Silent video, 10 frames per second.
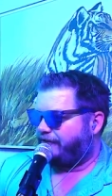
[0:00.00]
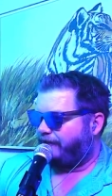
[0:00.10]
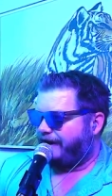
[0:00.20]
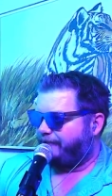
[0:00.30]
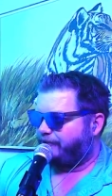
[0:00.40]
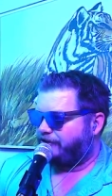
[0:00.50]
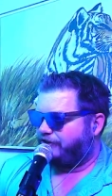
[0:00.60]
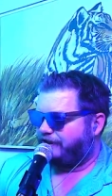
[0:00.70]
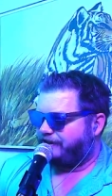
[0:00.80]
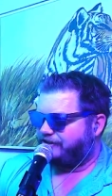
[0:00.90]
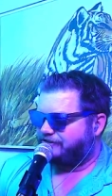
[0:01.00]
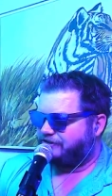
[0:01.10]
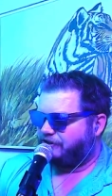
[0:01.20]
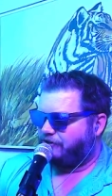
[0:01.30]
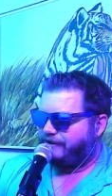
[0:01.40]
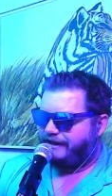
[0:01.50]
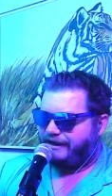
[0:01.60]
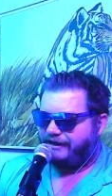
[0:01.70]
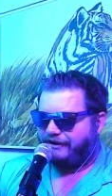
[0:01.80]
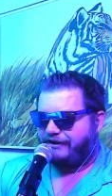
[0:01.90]
right, we're gonna just go
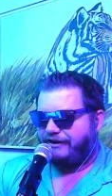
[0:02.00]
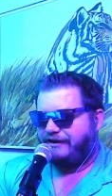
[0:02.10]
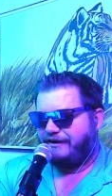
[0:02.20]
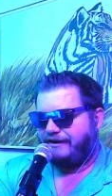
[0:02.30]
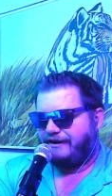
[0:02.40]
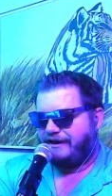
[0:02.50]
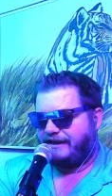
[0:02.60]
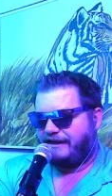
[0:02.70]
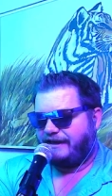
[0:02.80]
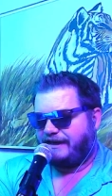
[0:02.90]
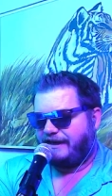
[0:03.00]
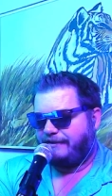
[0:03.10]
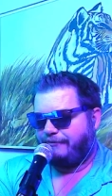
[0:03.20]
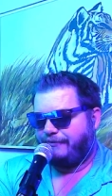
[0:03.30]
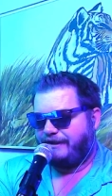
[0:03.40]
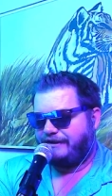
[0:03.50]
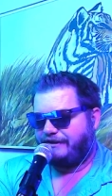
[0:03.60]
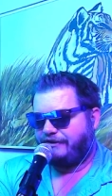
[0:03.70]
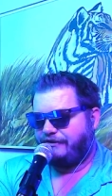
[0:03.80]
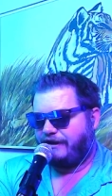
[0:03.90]
here. I
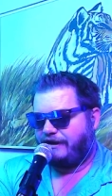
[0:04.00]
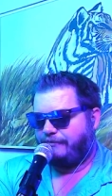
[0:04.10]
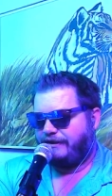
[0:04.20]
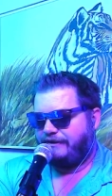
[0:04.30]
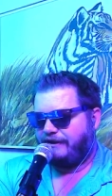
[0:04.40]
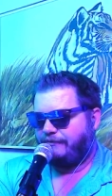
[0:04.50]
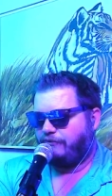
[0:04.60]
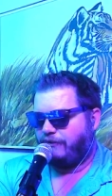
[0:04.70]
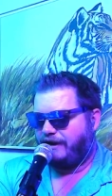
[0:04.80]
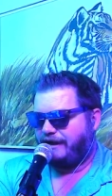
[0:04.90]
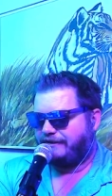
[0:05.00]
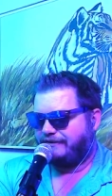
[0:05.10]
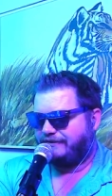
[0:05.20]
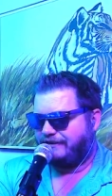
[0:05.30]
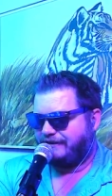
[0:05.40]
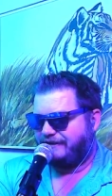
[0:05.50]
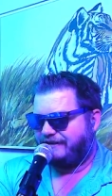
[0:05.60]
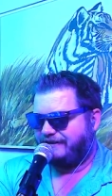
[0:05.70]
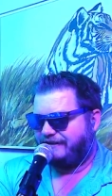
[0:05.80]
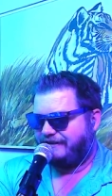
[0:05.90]
mean, how many white actors are there?
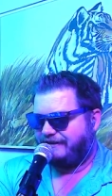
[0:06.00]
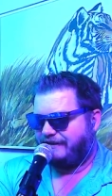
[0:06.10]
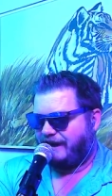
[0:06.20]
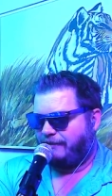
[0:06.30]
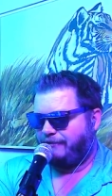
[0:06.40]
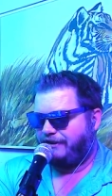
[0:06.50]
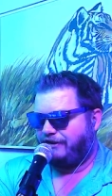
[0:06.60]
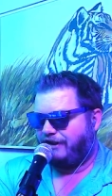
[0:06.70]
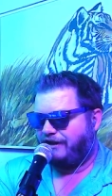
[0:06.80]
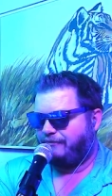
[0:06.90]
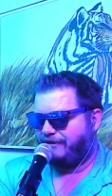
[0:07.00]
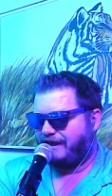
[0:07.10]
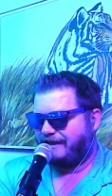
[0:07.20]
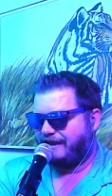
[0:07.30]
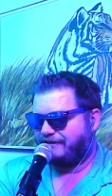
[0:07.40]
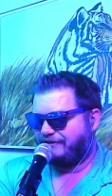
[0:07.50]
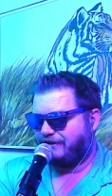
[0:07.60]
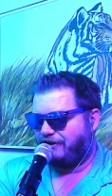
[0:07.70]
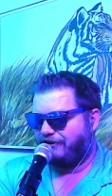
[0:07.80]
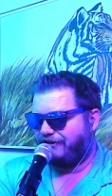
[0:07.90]
How many non-black actors
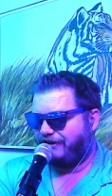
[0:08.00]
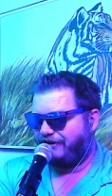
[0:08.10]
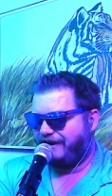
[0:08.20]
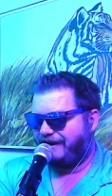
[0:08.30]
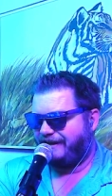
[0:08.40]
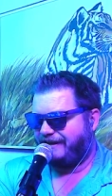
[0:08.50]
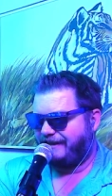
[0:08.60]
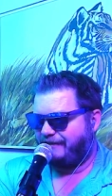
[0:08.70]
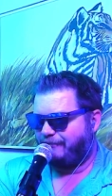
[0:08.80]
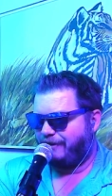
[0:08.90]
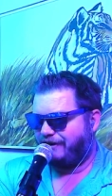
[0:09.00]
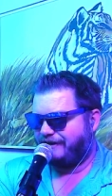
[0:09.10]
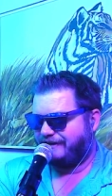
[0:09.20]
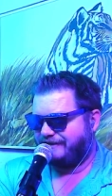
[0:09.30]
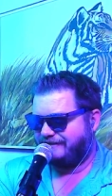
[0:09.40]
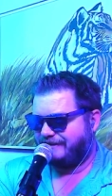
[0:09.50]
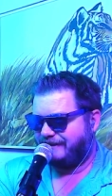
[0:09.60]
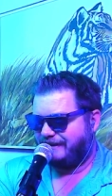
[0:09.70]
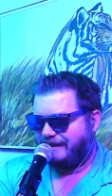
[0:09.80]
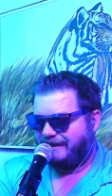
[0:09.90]
are there in the American
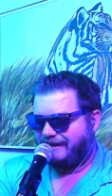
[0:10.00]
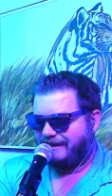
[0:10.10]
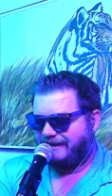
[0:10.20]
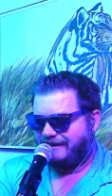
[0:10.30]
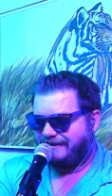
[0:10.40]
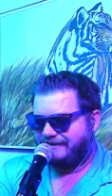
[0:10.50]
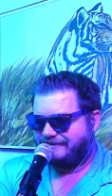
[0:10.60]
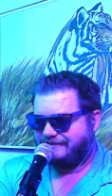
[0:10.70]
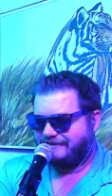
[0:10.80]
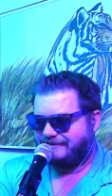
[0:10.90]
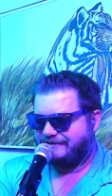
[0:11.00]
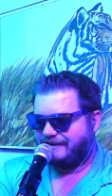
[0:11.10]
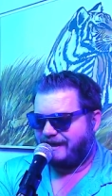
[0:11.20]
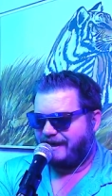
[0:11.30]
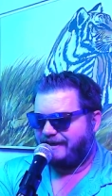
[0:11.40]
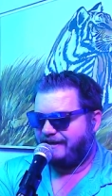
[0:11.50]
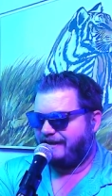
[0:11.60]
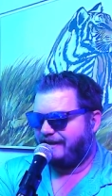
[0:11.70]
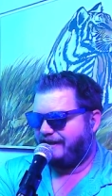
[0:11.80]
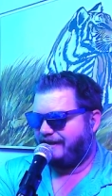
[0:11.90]

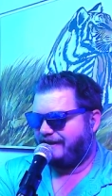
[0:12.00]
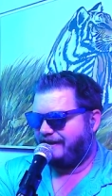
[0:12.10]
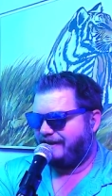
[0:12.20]
Society